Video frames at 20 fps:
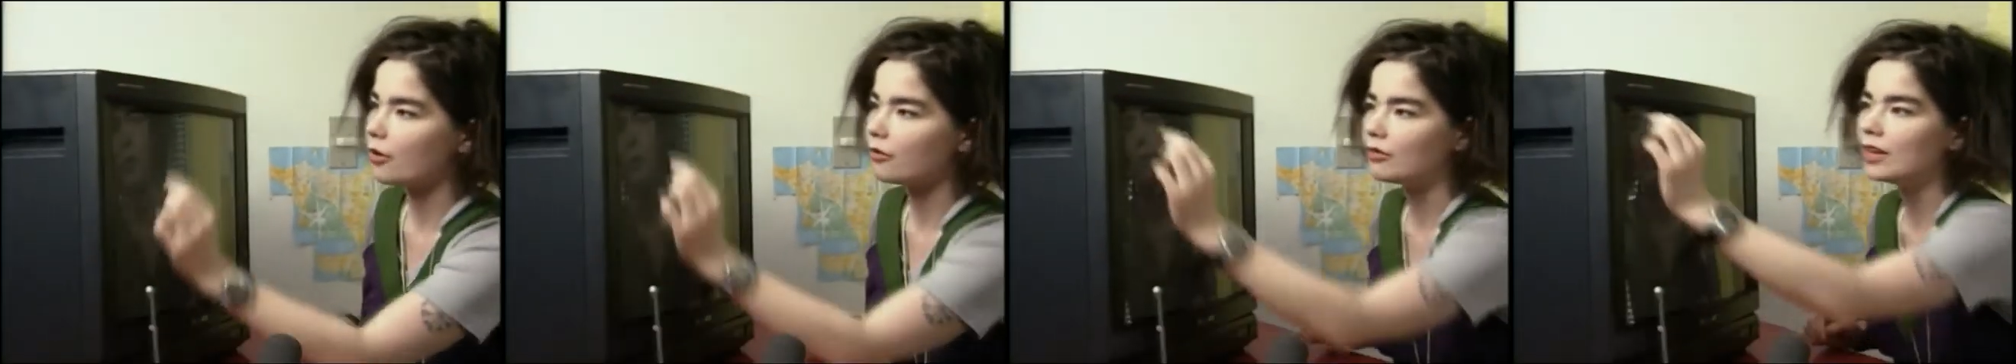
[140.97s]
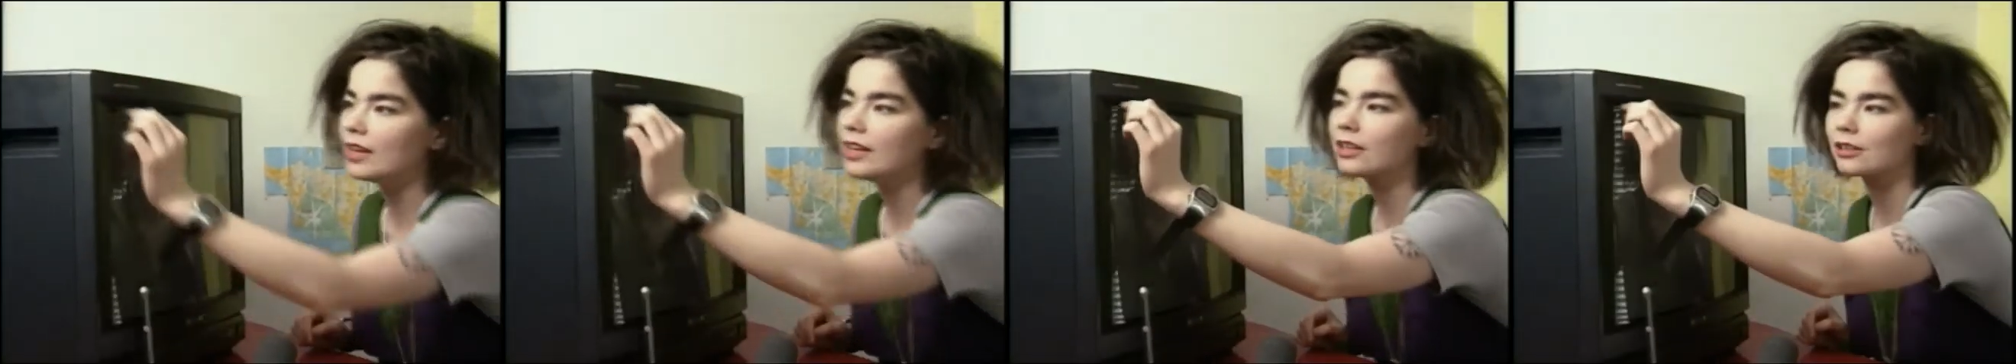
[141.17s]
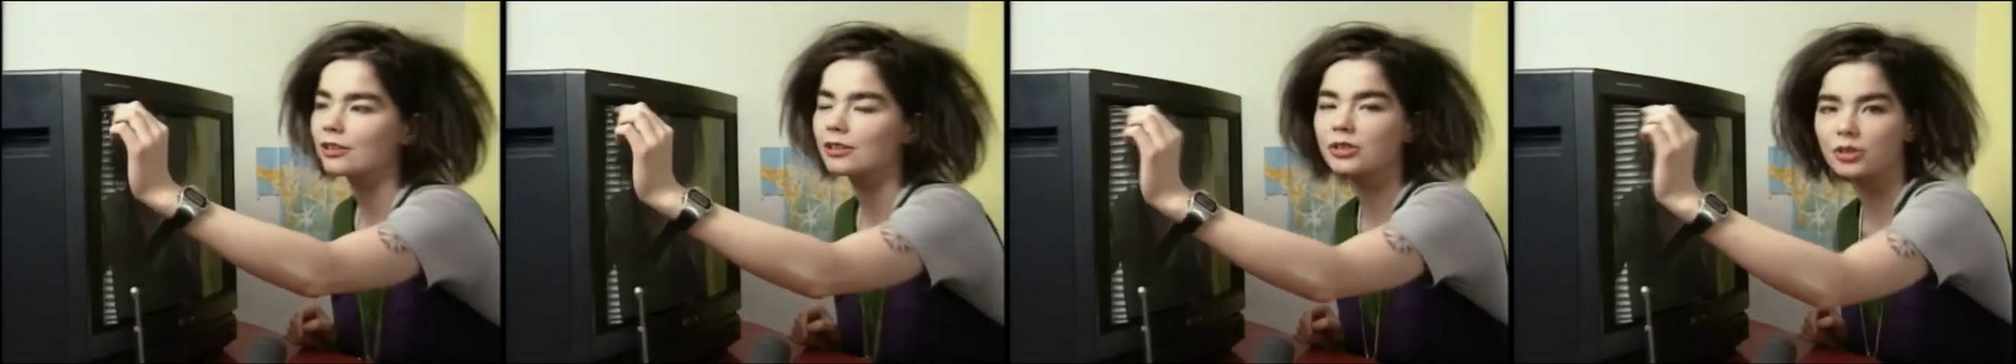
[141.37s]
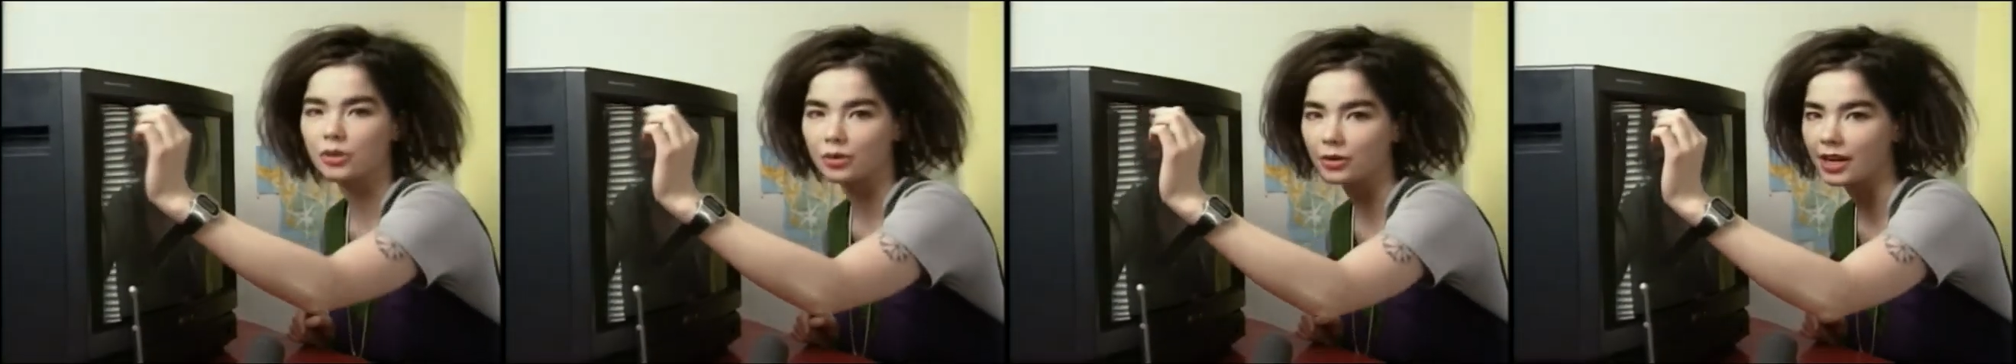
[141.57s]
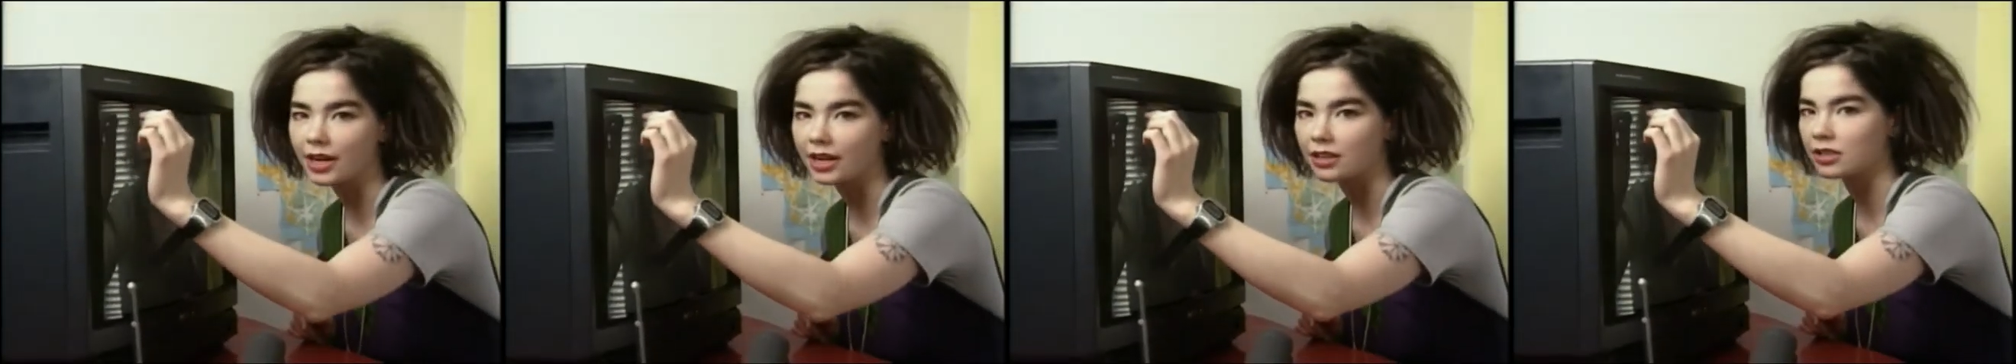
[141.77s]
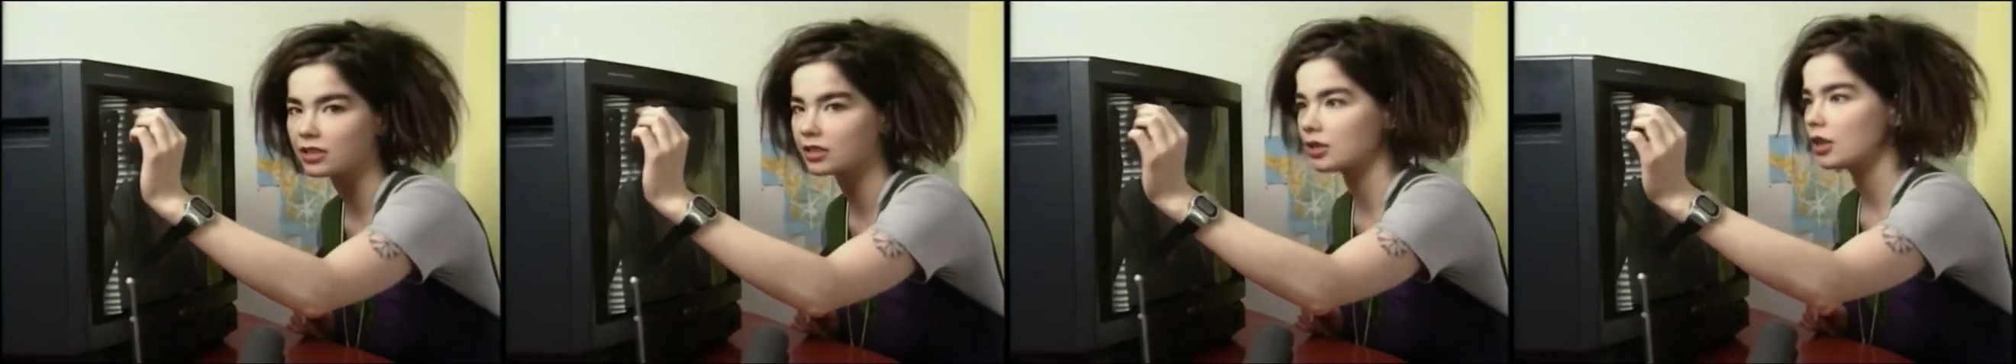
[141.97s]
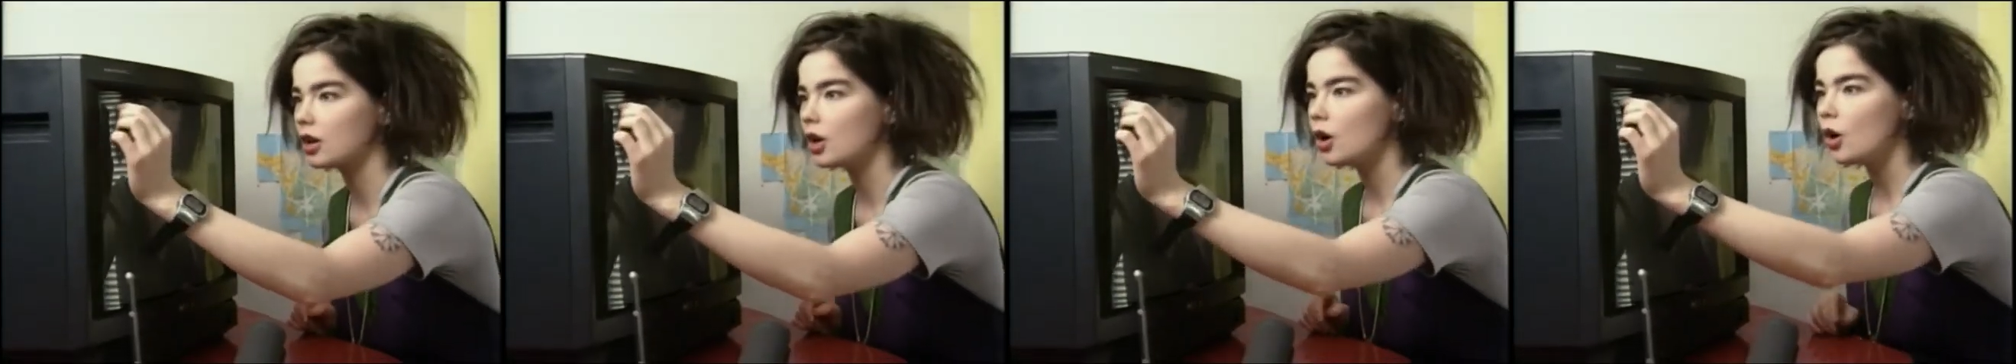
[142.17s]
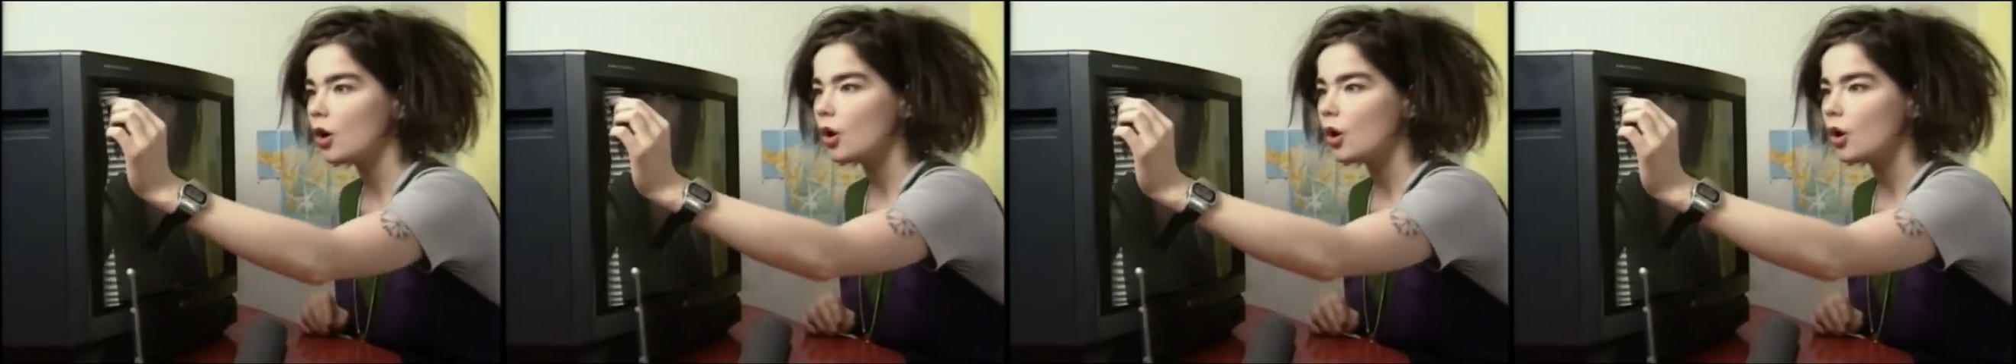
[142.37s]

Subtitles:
of little screens